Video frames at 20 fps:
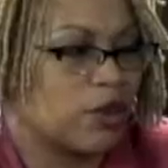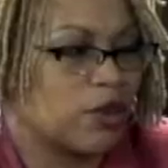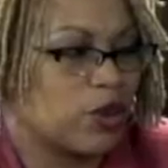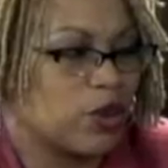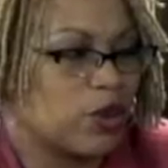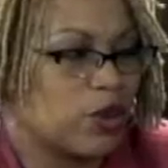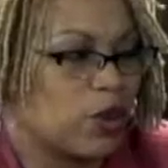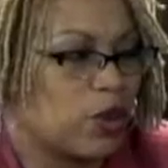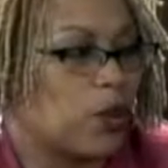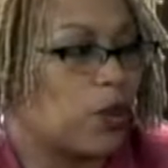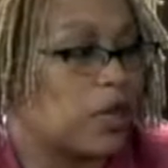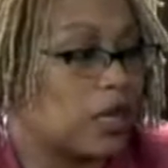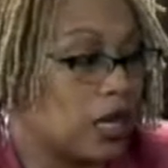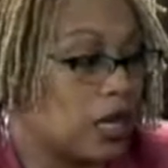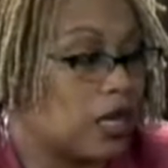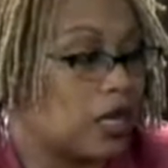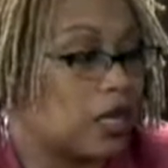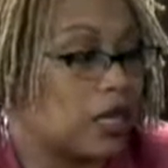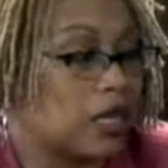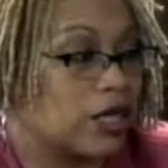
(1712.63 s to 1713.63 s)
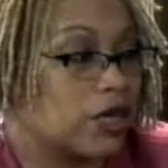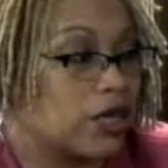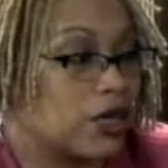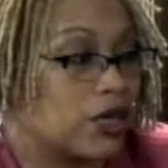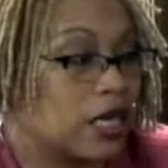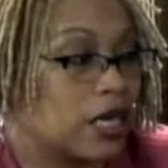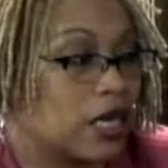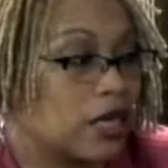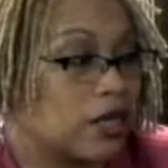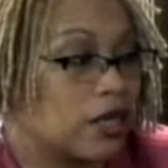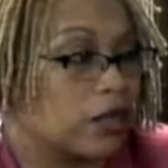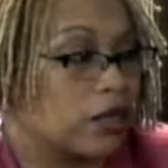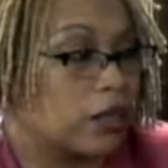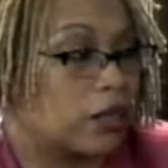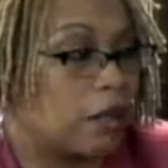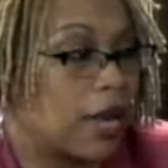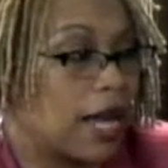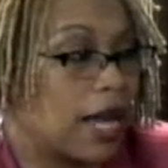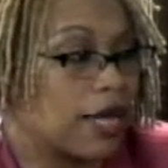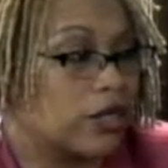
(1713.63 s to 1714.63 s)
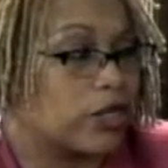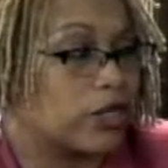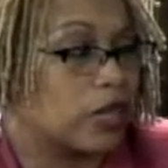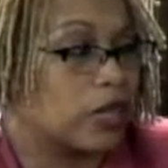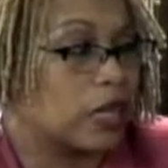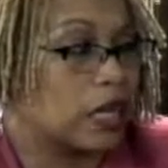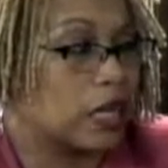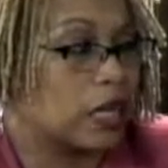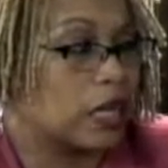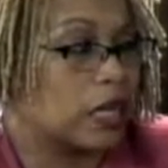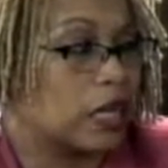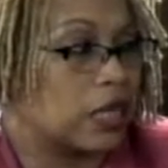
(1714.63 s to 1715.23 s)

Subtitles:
too, doing the etiquette, so they get the little badge on etiquette.